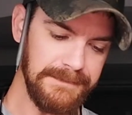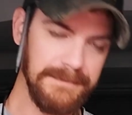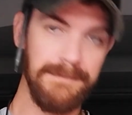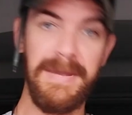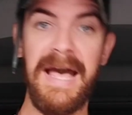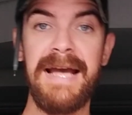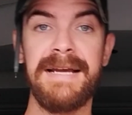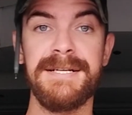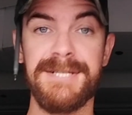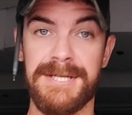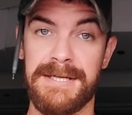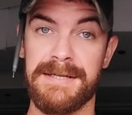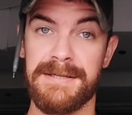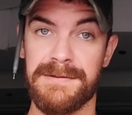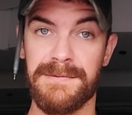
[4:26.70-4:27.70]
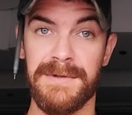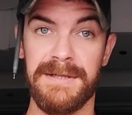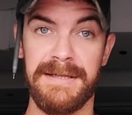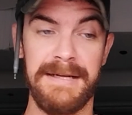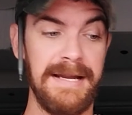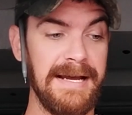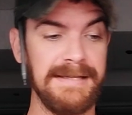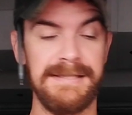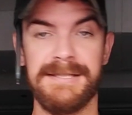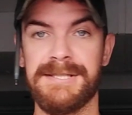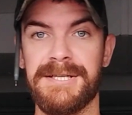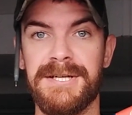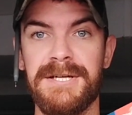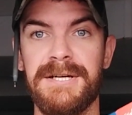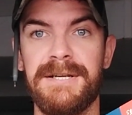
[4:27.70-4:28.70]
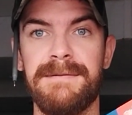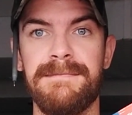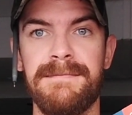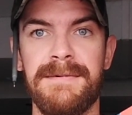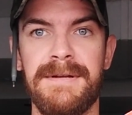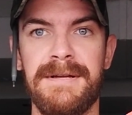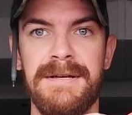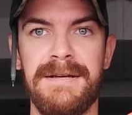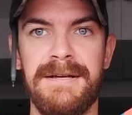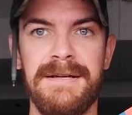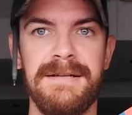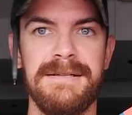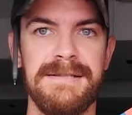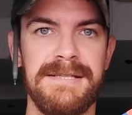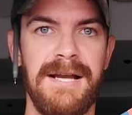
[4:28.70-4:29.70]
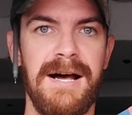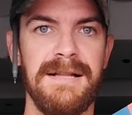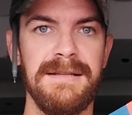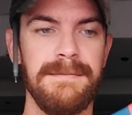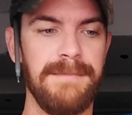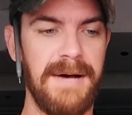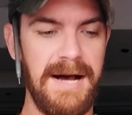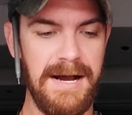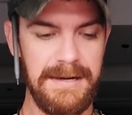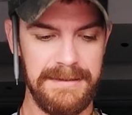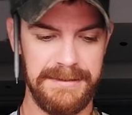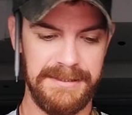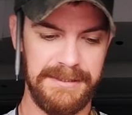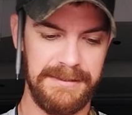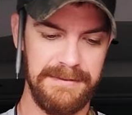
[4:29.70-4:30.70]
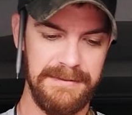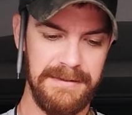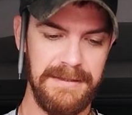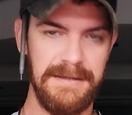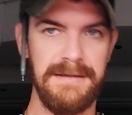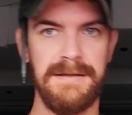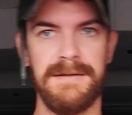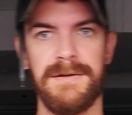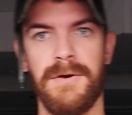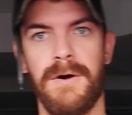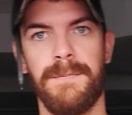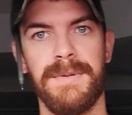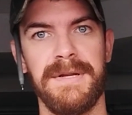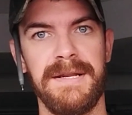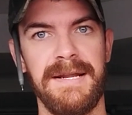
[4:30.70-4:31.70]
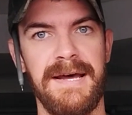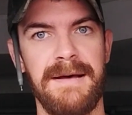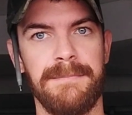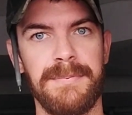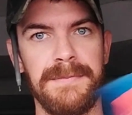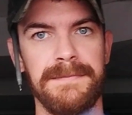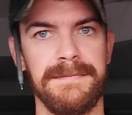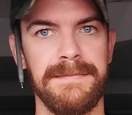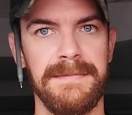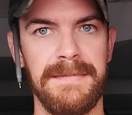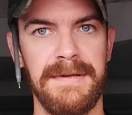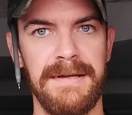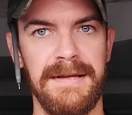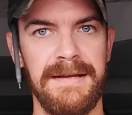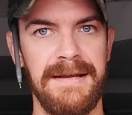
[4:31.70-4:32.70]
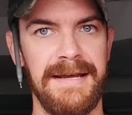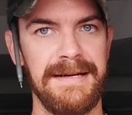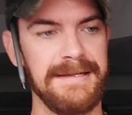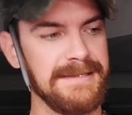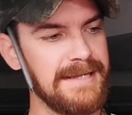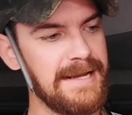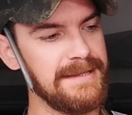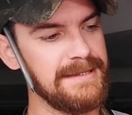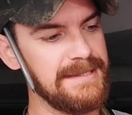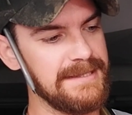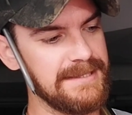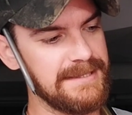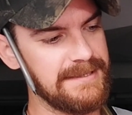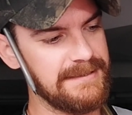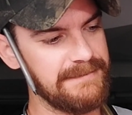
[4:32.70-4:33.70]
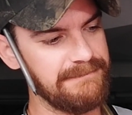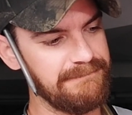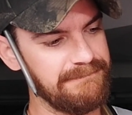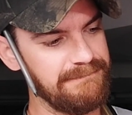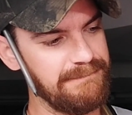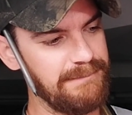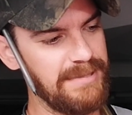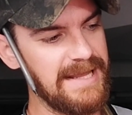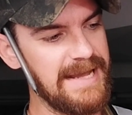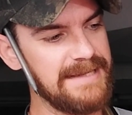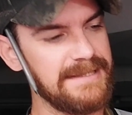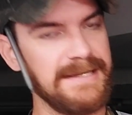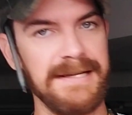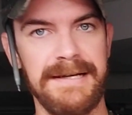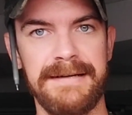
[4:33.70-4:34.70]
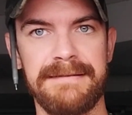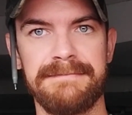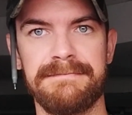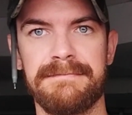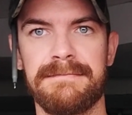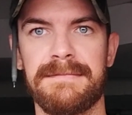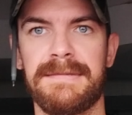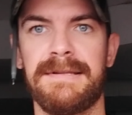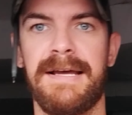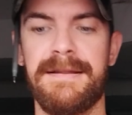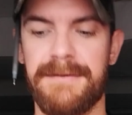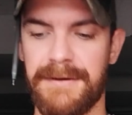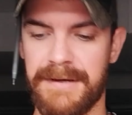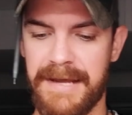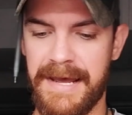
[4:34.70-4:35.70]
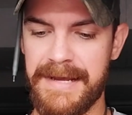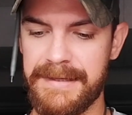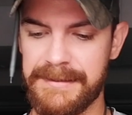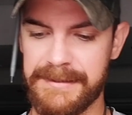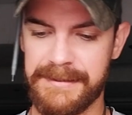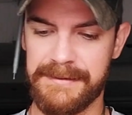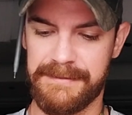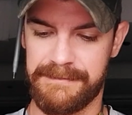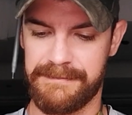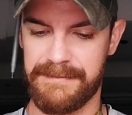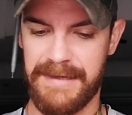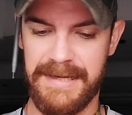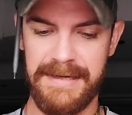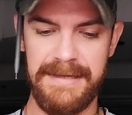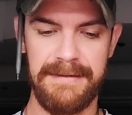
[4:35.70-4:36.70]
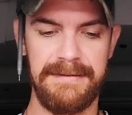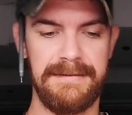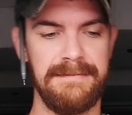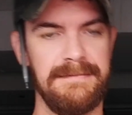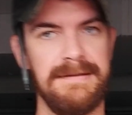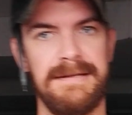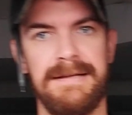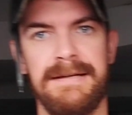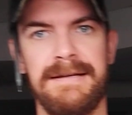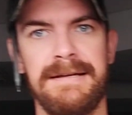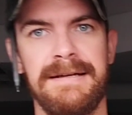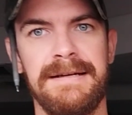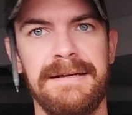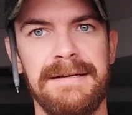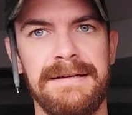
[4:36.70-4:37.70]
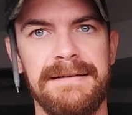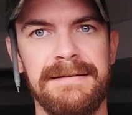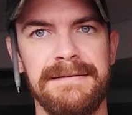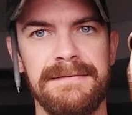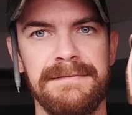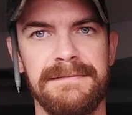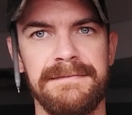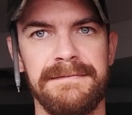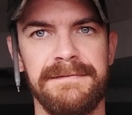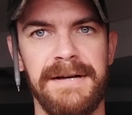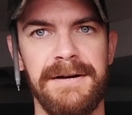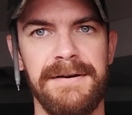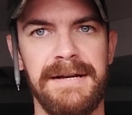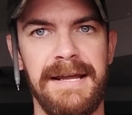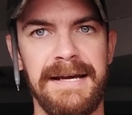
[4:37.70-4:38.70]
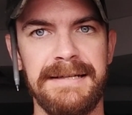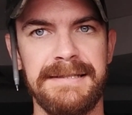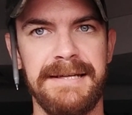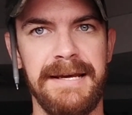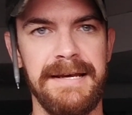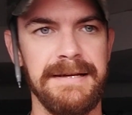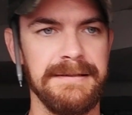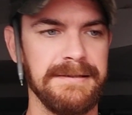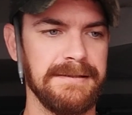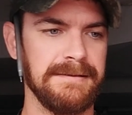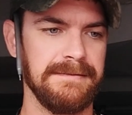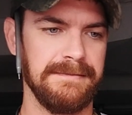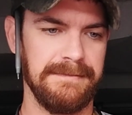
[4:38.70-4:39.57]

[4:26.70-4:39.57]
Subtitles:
Packaging is really nice. It's a good solid box. You open it up, and it's got this plastic leather case in it. Very nice case.